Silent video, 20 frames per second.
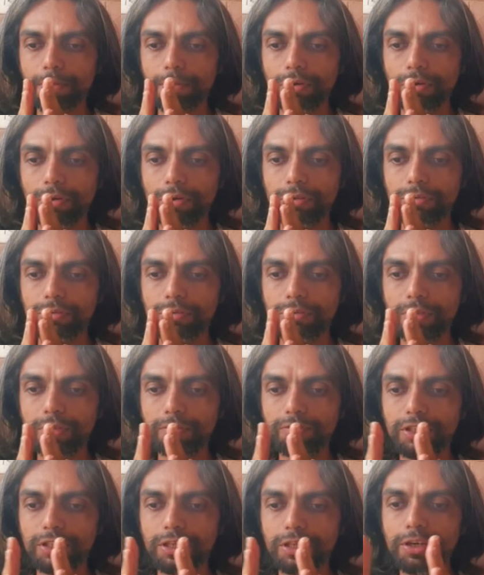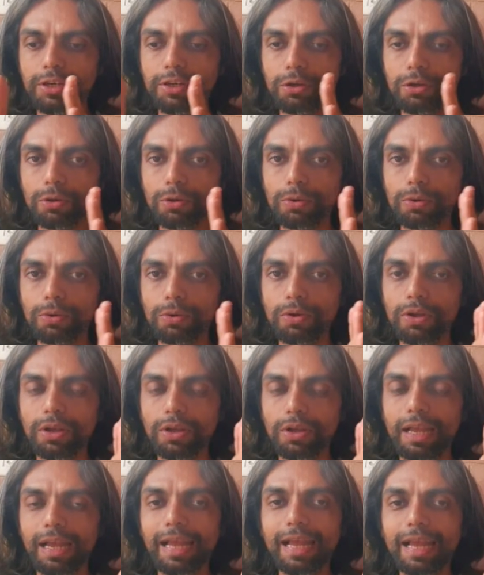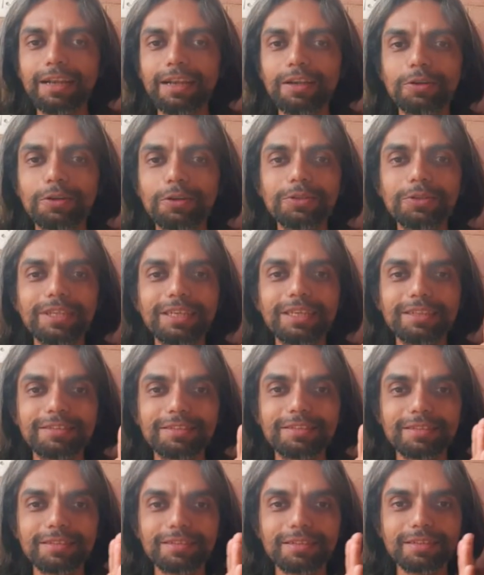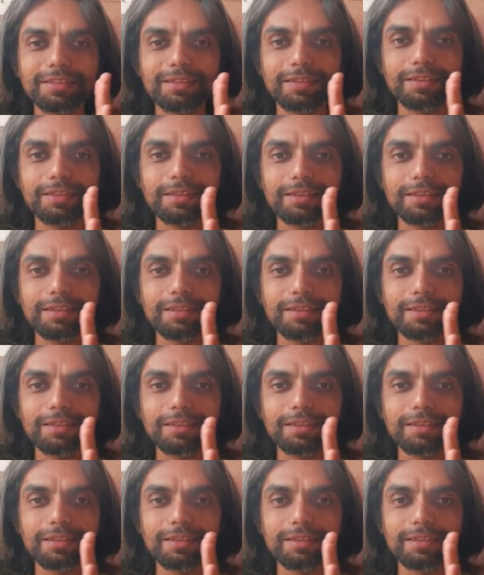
Take a pause the video and do this.